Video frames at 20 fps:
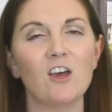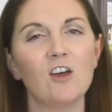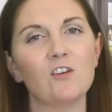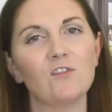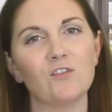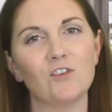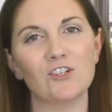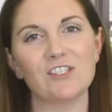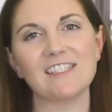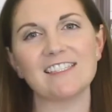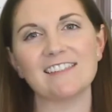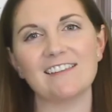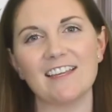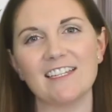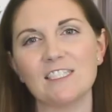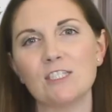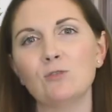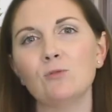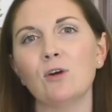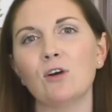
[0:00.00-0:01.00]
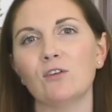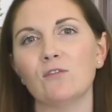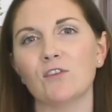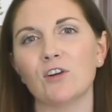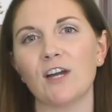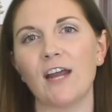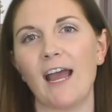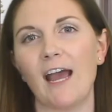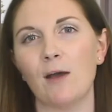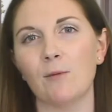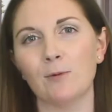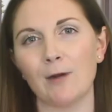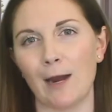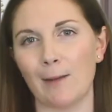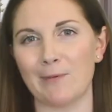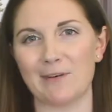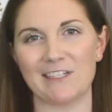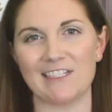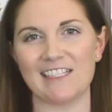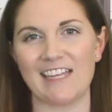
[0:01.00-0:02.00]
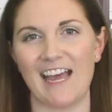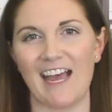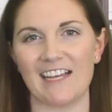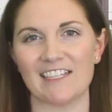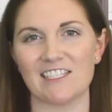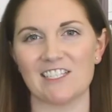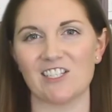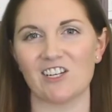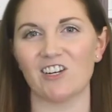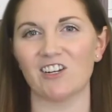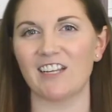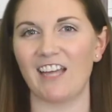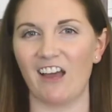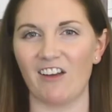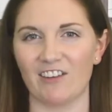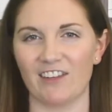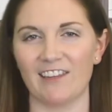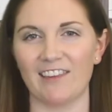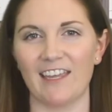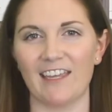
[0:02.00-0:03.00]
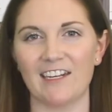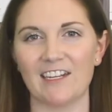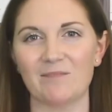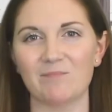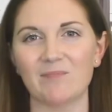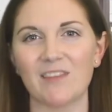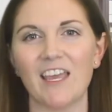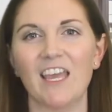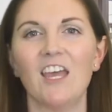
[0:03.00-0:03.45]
First, let's go over how property taxes are calculated.